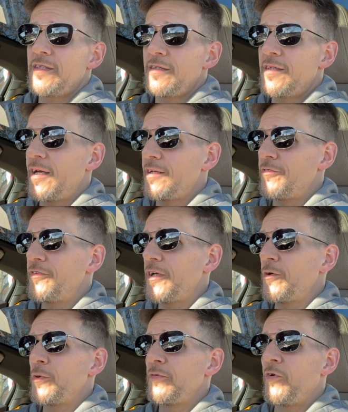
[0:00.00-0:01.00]
You kind of
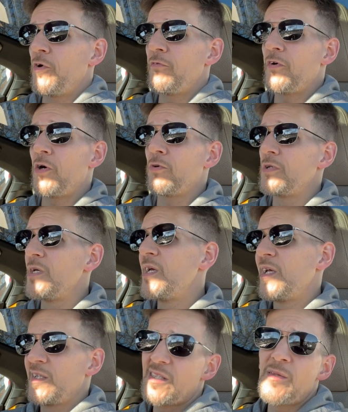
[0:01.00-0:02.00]
figure with Volvo,
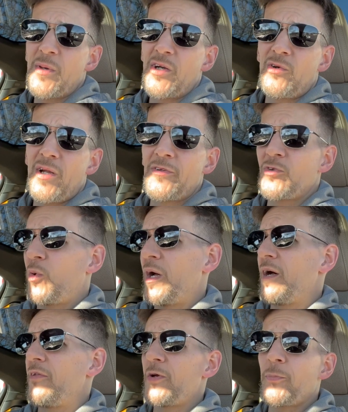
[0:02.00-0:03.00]
they've been around a
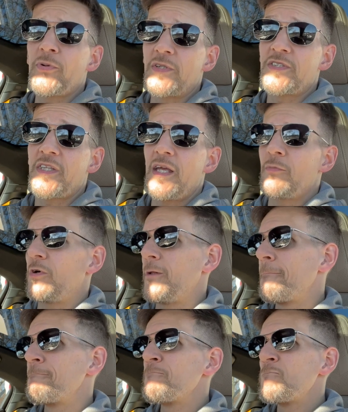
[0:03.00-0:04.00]
while, they're pretty
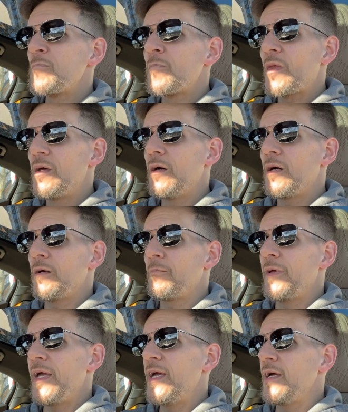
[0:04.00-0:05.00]
stable,
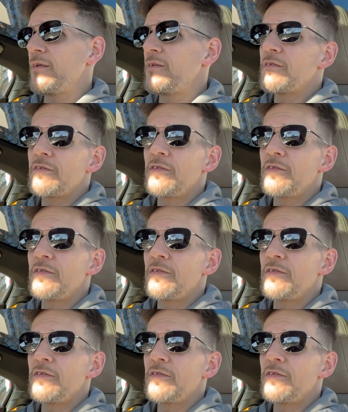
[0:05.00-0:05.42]
and